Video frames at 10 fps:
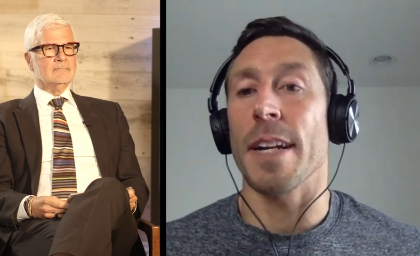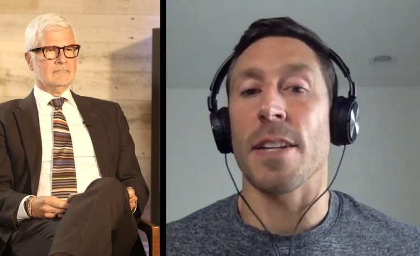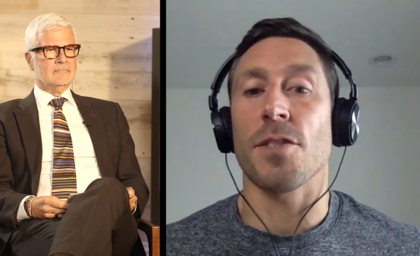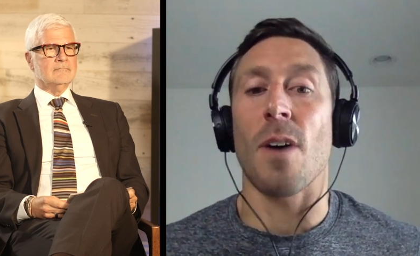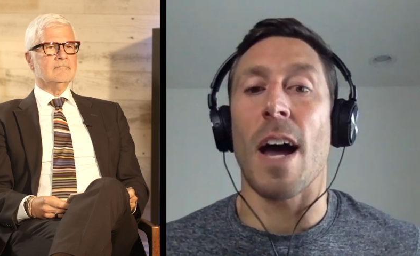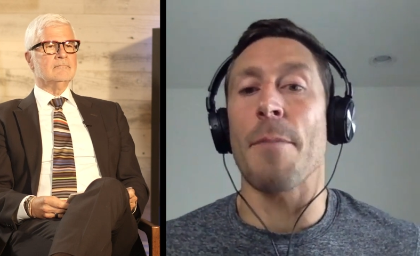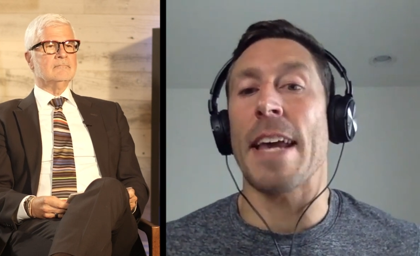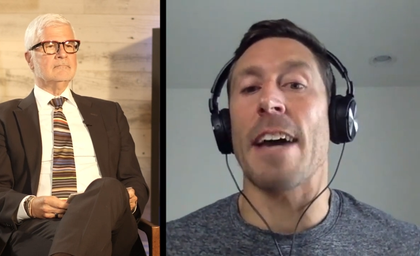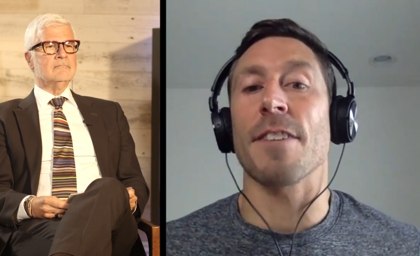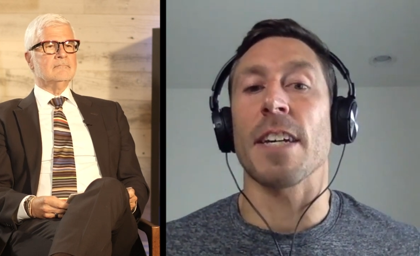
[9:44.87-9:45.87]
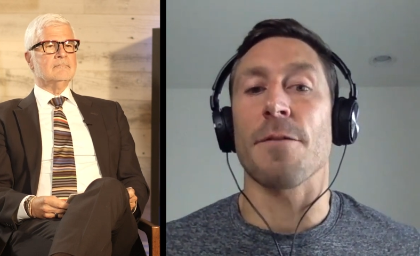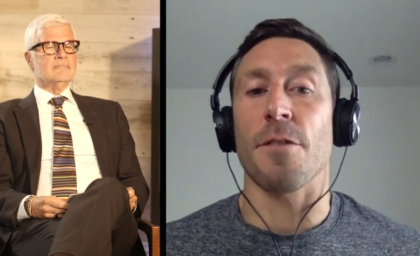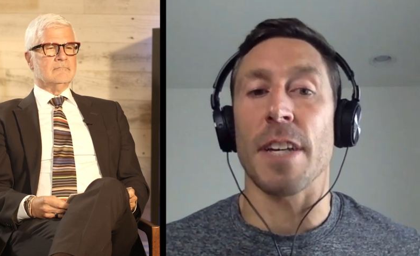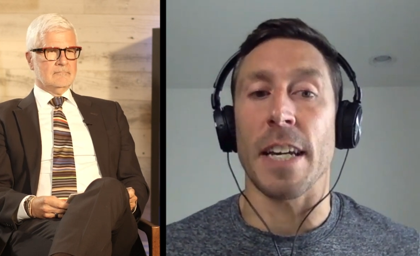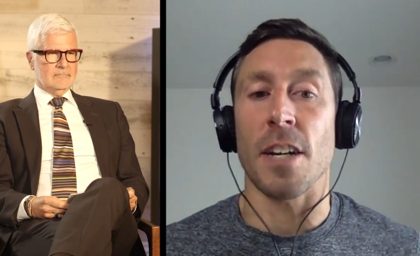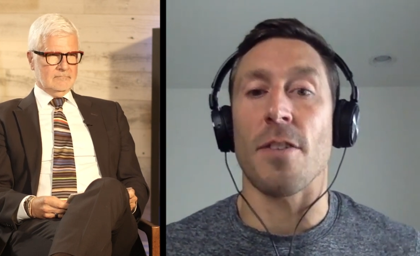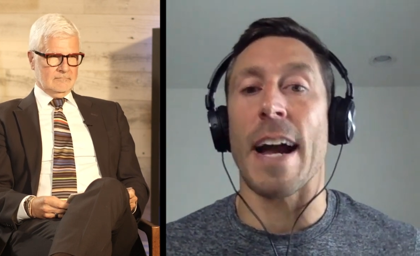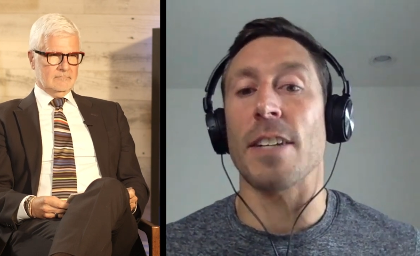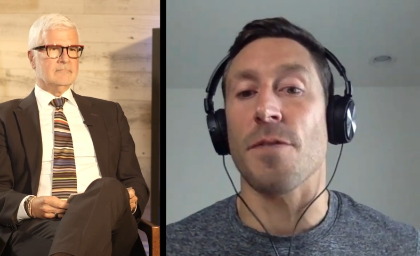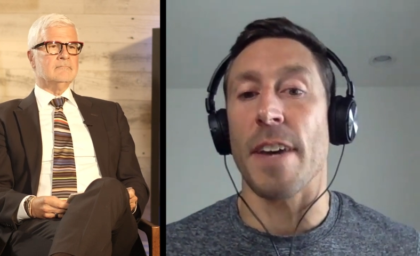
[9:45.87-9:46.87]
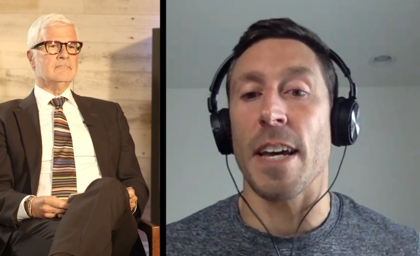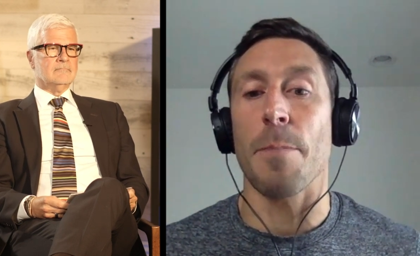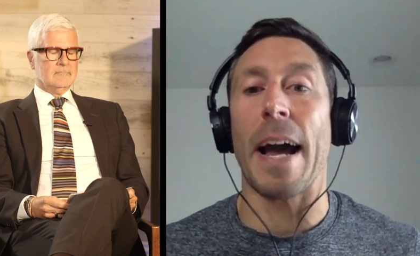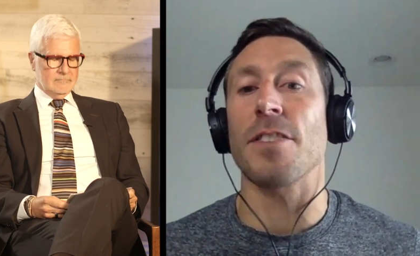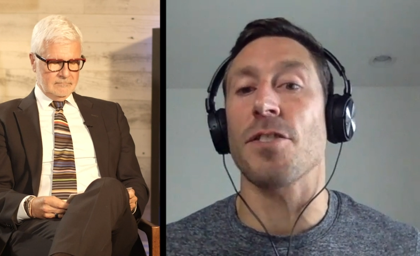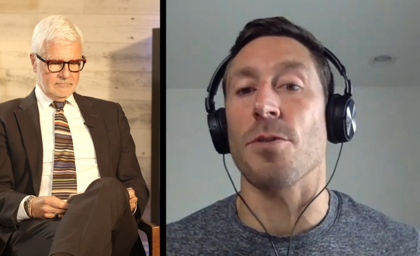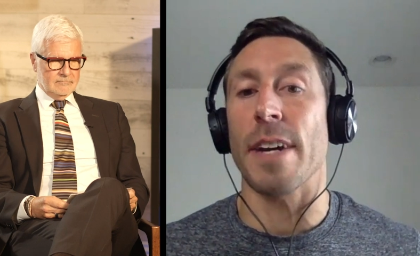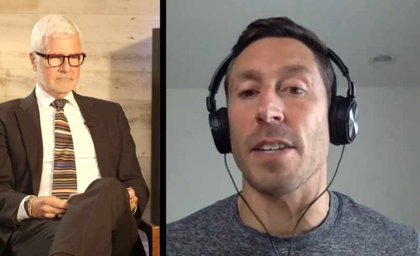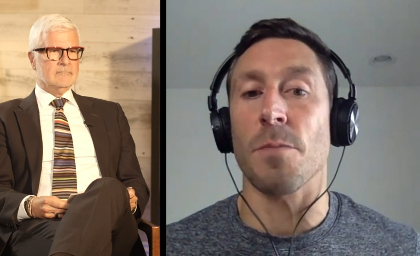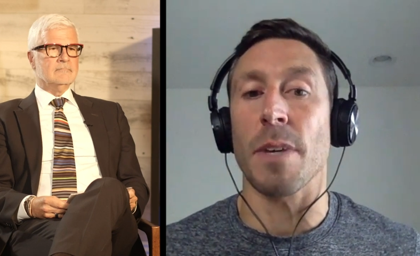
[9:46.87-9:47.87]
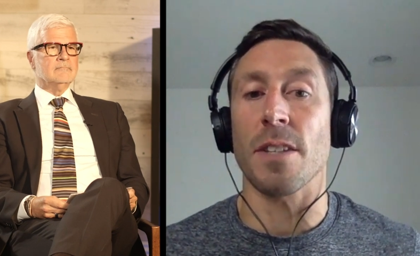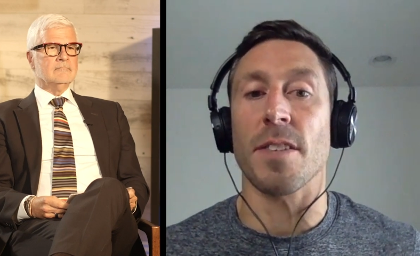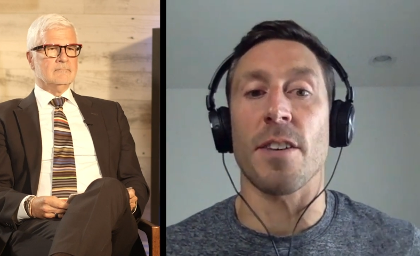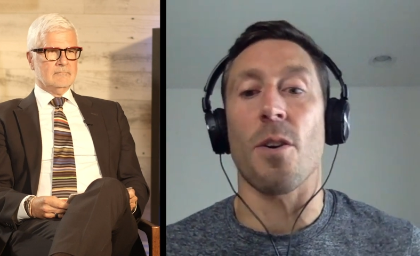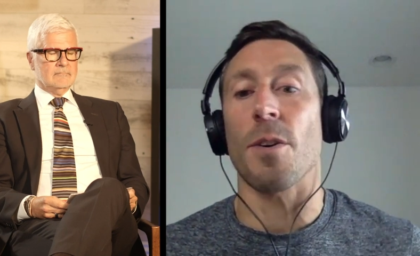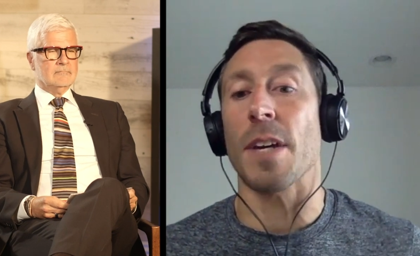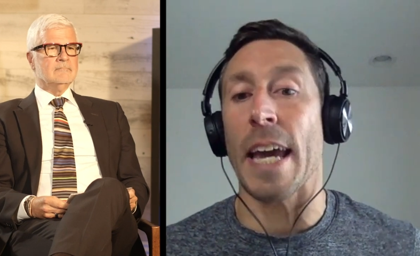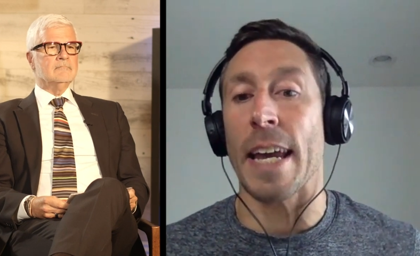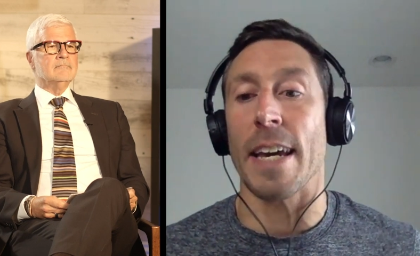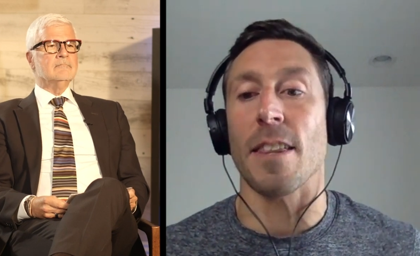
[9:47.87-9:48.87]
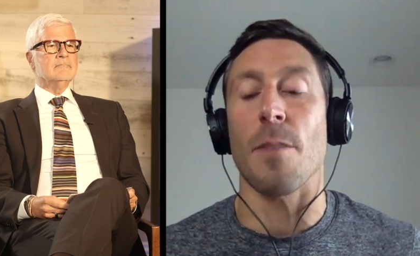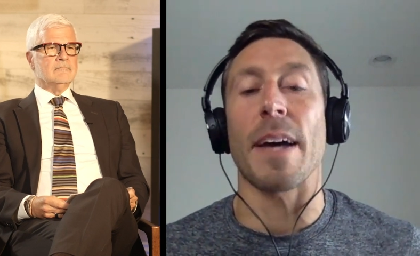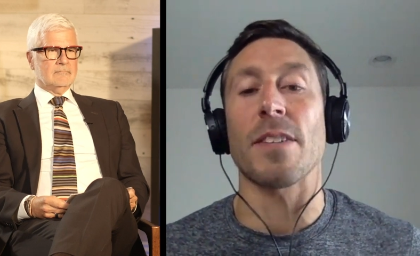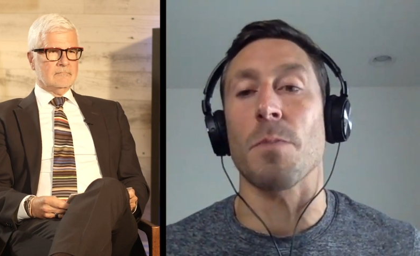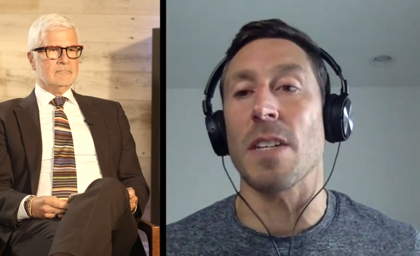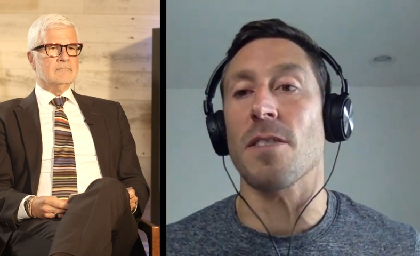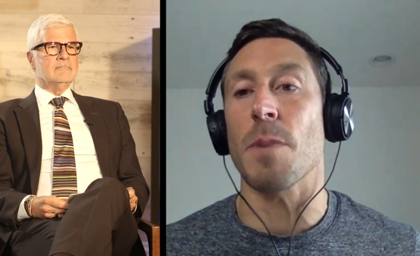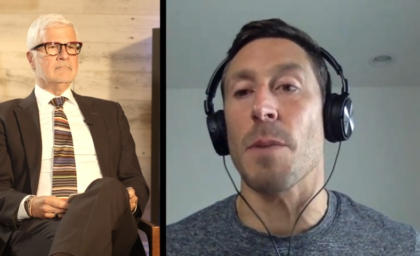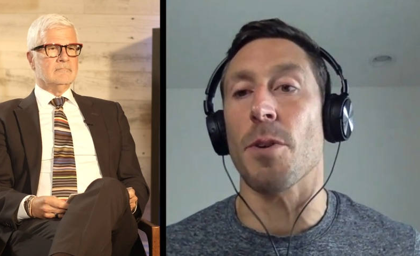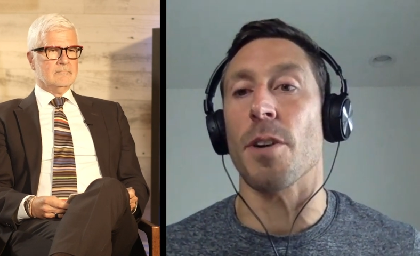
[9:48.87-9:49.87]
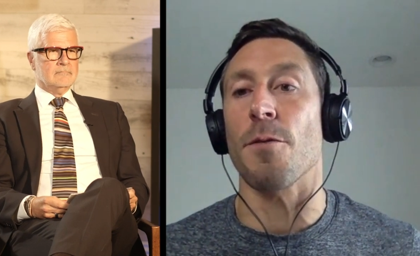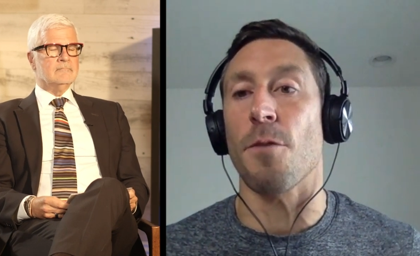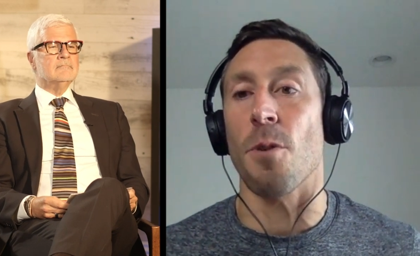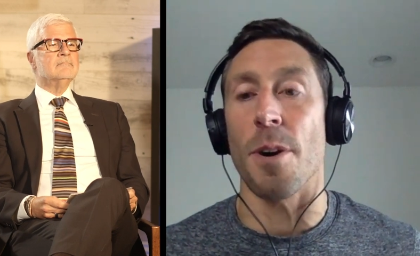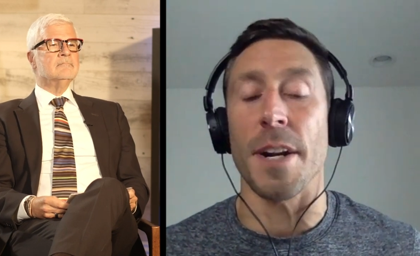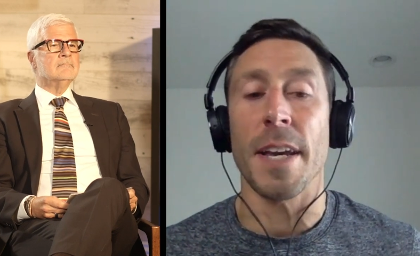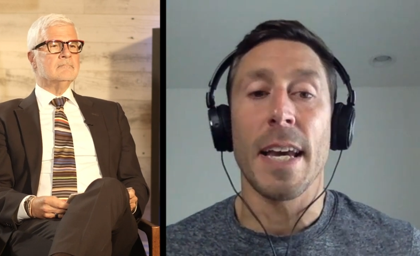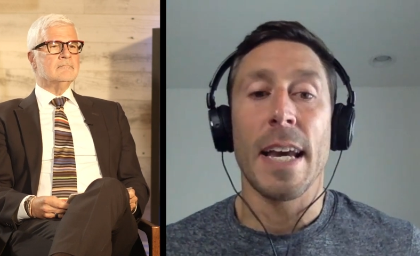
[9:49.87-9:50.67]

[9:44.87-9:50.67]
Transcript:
Speaker 1: And so I'm an advocate for eating grass fed, pasture raised meats that are organic, the best meats that people can afford.